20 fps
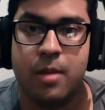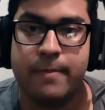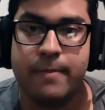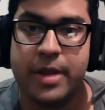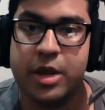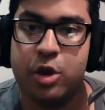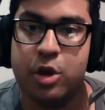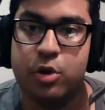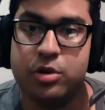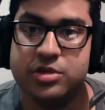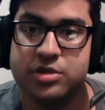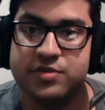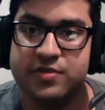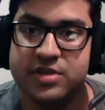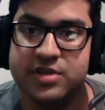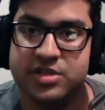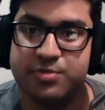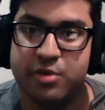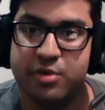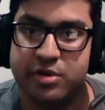My goals for
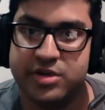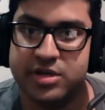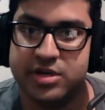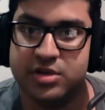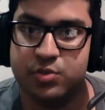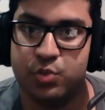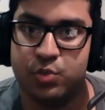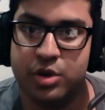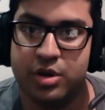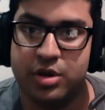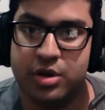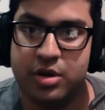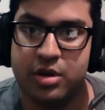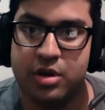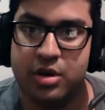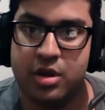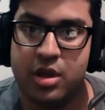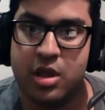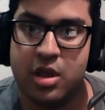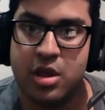this project were
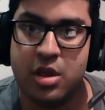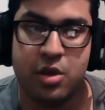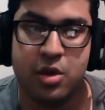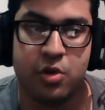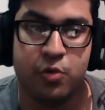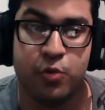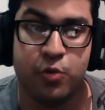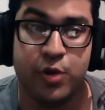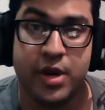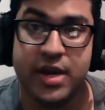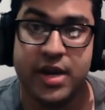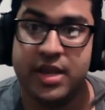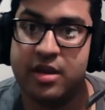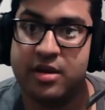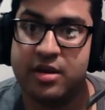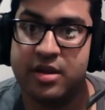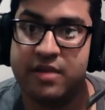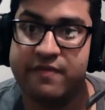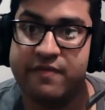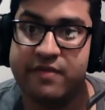creating
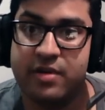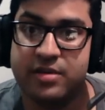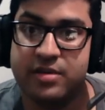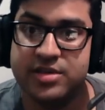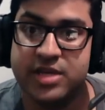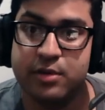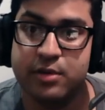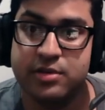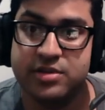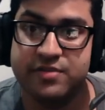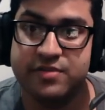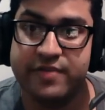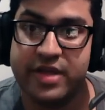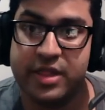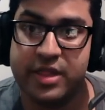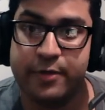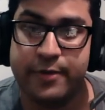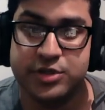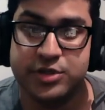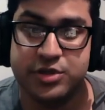a sequence
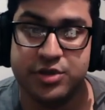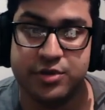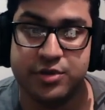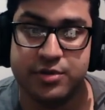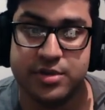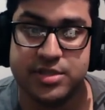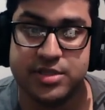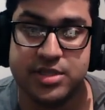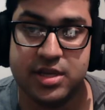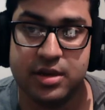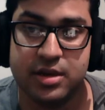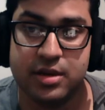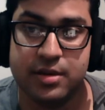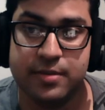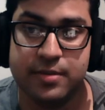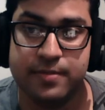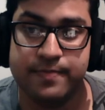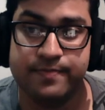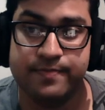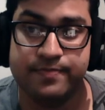evaluation heuristic.
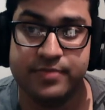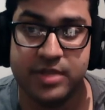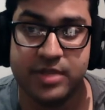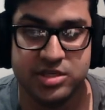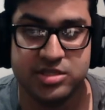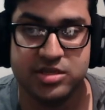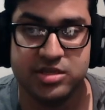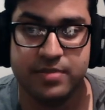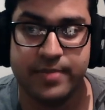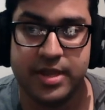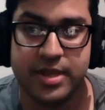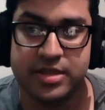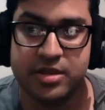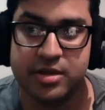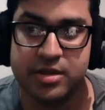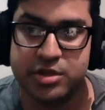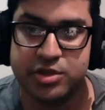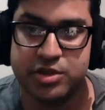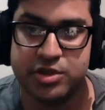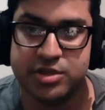This is a
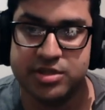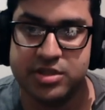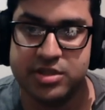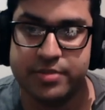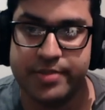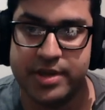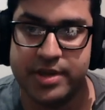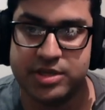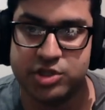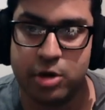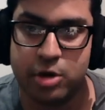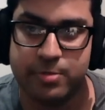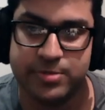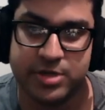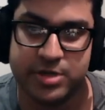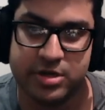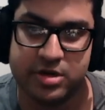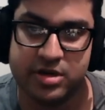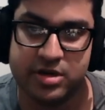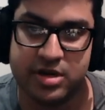method to choose the best
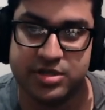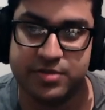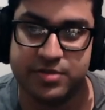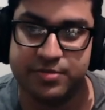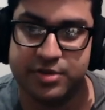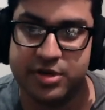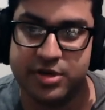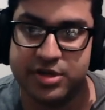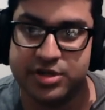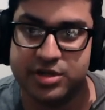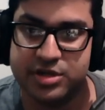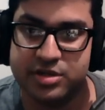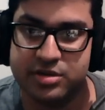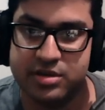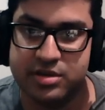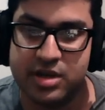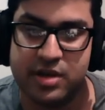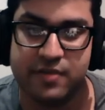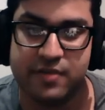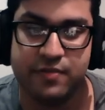object detection prediction
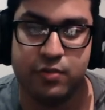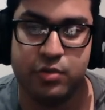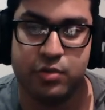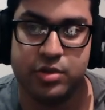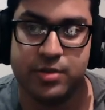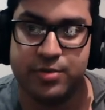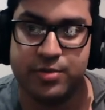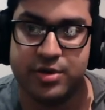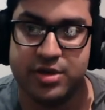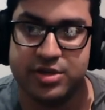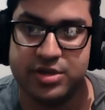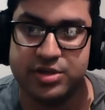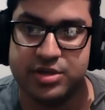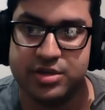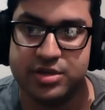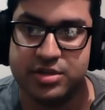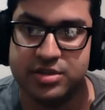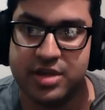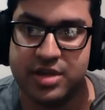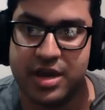out of all the
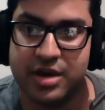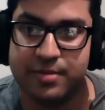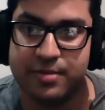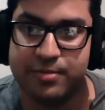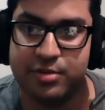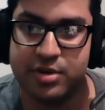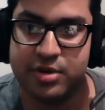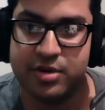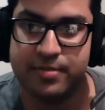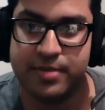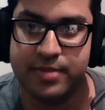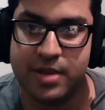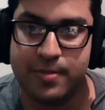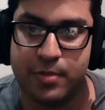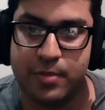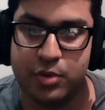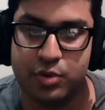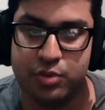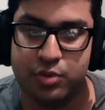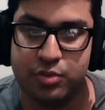predictions outputted by
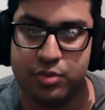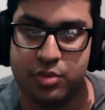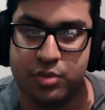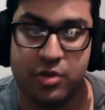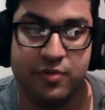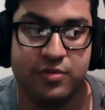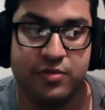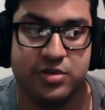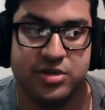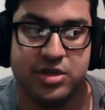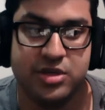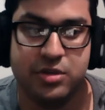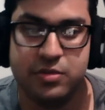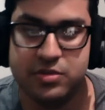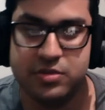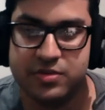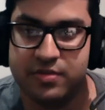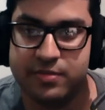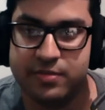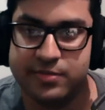a model over a
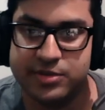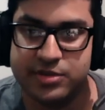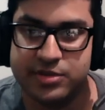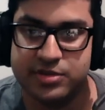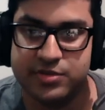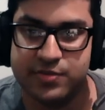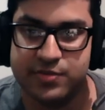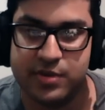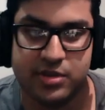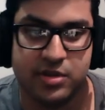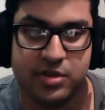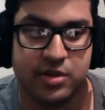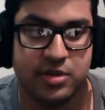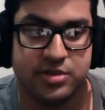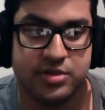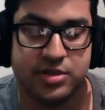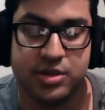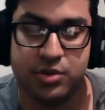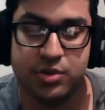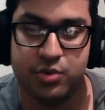sequence of images rather than
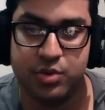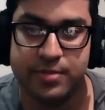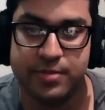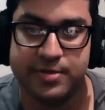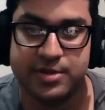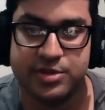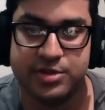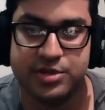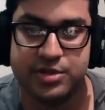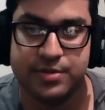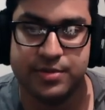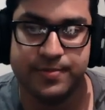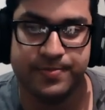a single image.